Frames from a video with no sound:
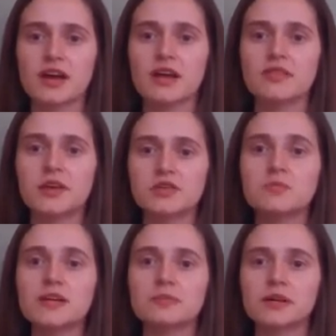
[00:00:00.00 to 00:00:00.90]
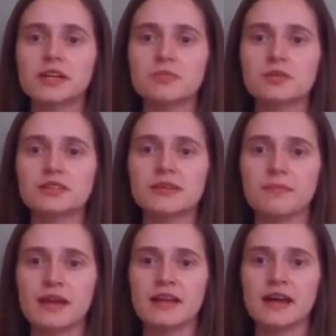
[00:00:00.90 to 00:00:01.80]
these will be applicable to
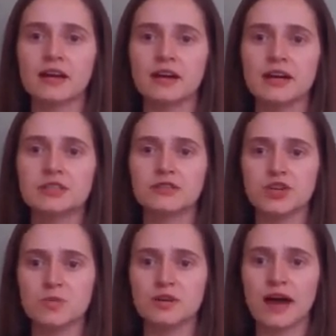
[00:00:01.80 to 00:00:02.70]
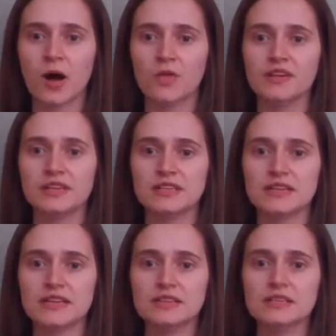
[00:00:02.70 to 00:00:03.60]
many areas of human health and
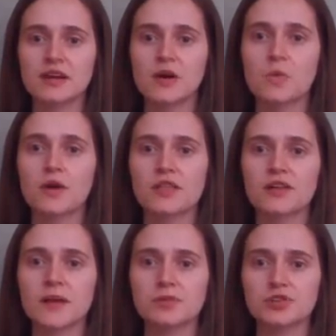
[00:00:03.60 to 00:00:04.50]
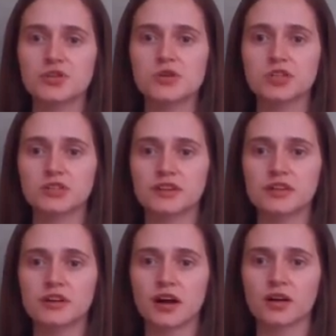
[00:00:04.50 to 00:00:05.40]
disease, whether I pursue a
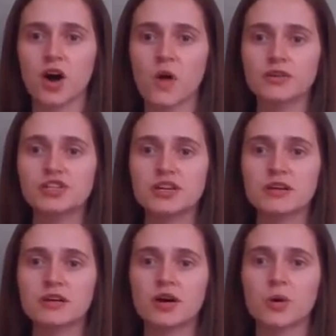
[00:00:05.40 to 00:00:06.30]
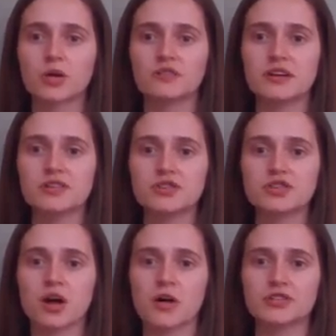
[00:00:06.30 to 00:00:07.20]
career in oncology, or research
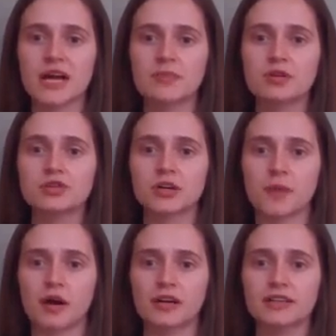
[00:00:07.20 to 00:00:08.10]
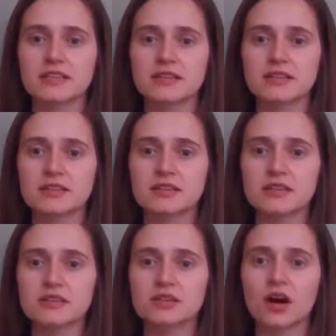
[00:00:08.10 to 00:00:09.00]
in Alzheimer's or Parkinson's
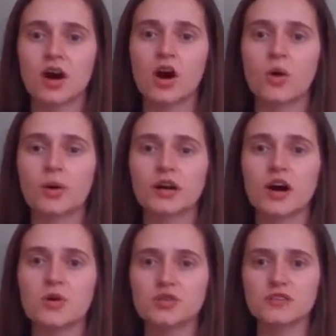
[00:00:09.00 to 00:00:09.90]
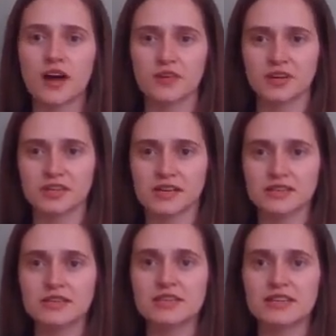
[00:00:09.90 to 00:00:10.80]
disease, or a host of other
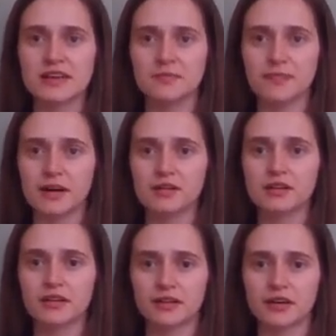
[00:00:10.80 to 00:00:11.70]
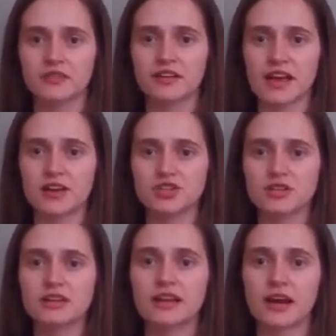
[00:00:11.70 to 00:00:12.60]
diseases needing better
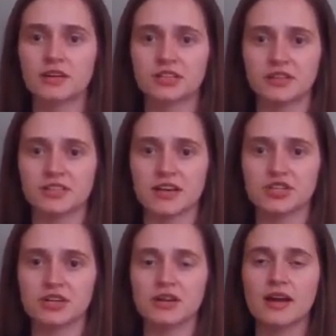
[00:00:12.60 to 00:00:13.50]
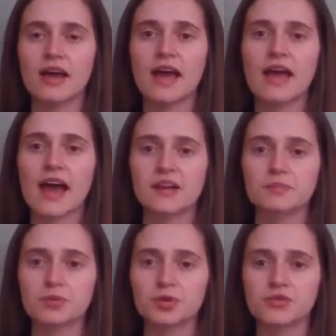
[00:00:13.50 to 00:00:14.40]
clarification, characterization, and
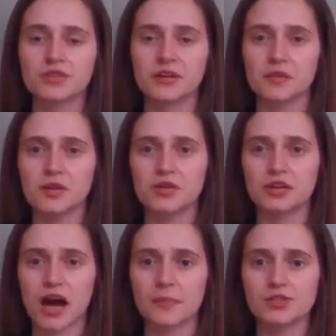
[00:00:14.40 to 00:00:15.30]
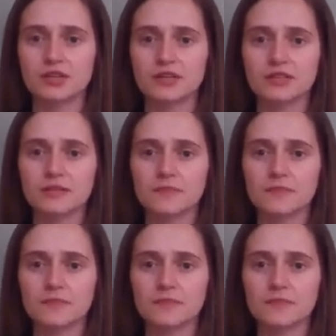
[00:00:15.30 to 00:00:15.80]
improved therapeutic options.